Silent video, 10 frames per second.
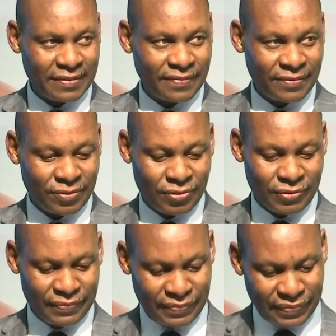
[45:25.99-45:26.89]
for
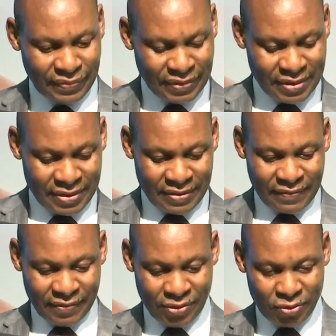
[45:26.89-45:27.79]

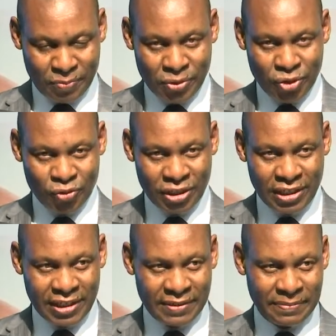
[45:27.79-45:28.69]
the
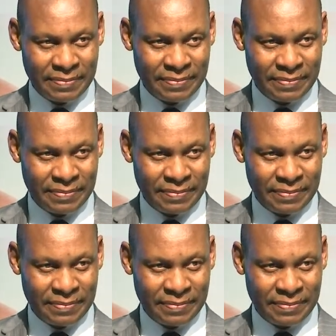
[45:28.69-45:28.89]
opportunity.